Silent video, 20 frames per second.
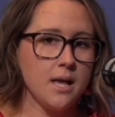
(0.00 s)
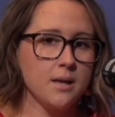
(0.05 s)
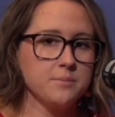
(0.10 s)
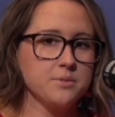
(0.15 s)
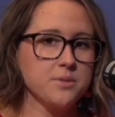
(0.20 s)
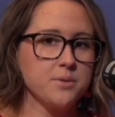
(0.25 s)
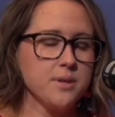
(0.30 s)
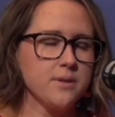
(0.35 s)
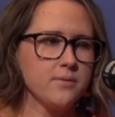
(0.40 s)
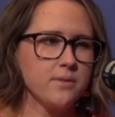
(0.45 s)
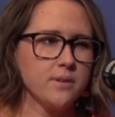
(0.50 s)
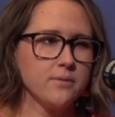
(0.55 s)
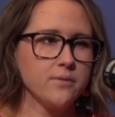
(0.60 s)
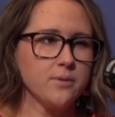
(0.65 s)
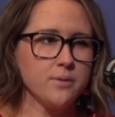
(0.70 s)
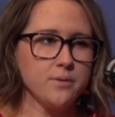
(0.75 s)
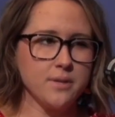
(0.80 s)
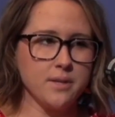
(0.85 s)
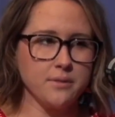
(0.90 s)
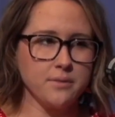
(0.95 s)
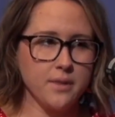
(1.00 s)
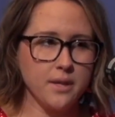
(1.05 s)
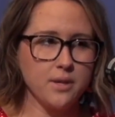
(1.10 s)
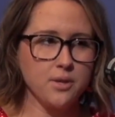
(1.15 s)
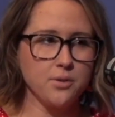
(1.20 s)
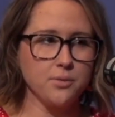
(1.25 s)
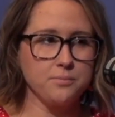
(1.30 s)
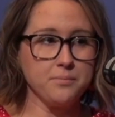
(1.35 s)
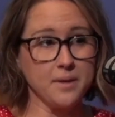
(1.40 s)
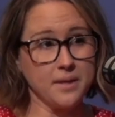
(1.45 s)
So even if you think that
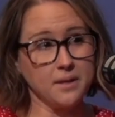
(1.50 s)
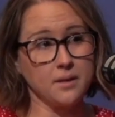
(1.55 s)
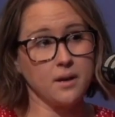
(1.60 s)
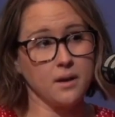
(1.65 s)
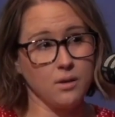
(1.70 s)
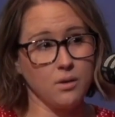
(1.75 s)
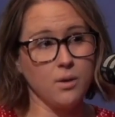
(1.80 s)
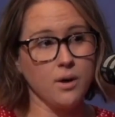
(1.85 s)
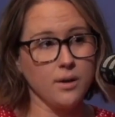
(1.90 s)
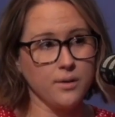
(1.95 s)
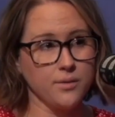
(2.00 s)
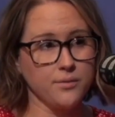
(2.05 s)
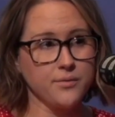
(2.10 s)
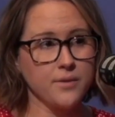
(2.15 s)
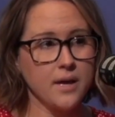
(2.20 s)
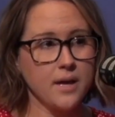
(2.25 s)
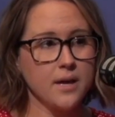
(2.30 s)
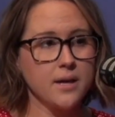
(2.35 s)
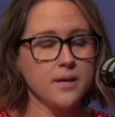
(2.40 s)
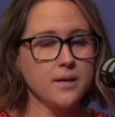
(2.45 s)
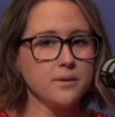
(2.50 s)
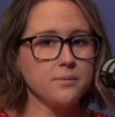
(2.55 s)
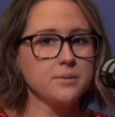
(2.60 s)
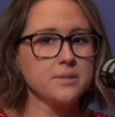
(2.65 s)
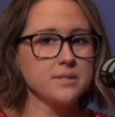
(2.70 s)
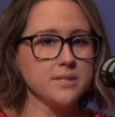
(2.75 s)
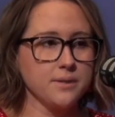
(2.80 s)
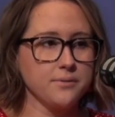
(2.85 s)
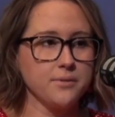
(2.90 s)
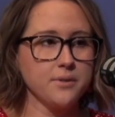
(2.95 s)
you may not qualify, it would
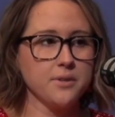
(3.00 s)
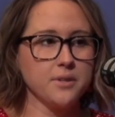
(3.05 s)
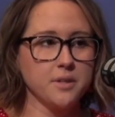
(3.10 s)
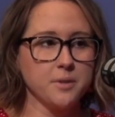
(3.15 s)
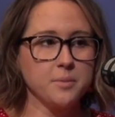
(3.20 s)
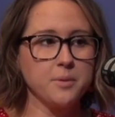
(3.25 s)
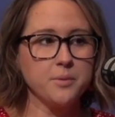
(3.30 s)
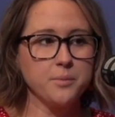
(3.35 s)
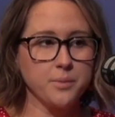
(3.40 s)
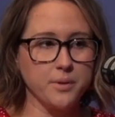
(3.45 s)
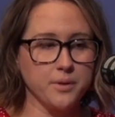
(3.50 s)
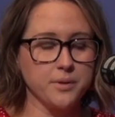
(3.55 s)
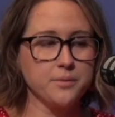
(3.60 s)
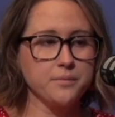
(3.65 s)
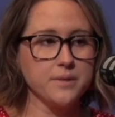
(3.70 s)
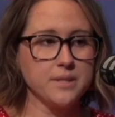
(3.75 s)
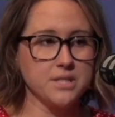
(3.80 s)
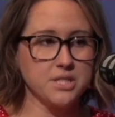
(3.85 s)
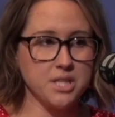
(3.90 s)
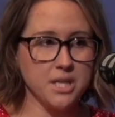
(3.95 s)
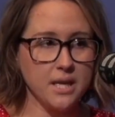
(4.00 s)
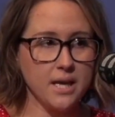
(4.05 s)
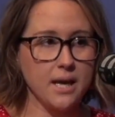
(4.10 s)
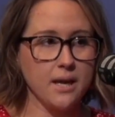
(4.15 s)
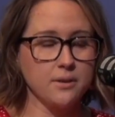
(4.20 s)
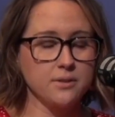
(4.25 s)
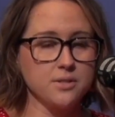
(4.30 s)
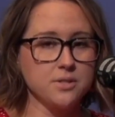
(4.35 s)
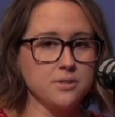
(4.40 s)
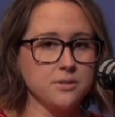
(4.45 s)
definitely be worth reaching
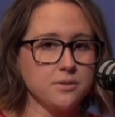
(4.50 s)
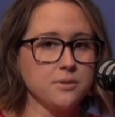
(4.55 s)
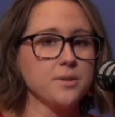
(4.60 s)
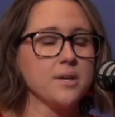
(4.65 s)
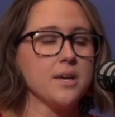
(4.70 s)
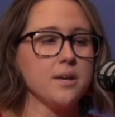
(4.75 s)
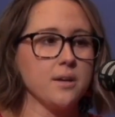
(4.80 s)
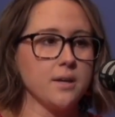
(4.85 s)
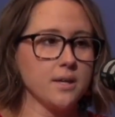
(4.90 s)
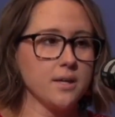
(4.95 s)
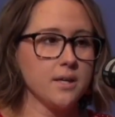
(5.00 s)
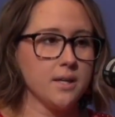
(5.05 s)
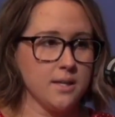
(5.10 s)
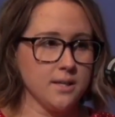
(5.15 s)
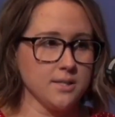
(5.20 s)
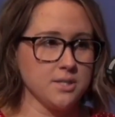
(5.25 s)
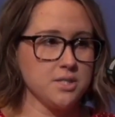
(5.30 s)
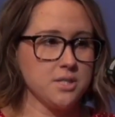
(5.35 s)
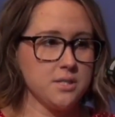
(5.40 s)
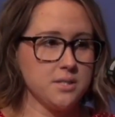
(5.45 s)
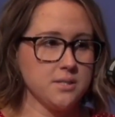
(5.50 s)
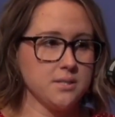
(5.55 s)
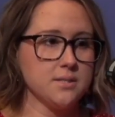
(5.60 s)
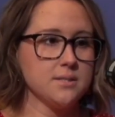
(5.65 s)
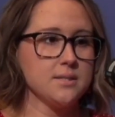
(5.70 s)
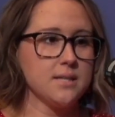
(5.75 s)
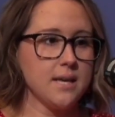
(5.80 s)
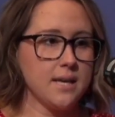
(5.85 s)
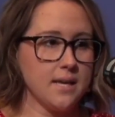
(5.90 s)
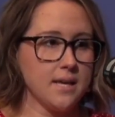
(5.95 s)
out to Caring
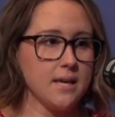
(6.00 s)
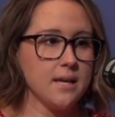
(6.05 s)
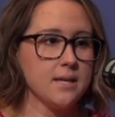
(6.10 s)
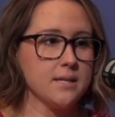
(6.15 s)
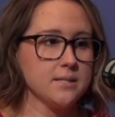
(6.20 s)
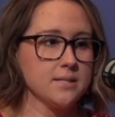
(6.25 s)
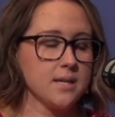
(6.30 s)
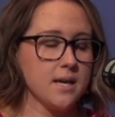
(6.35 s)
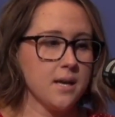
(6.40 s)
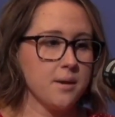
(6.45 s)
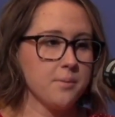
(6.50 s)
Connections and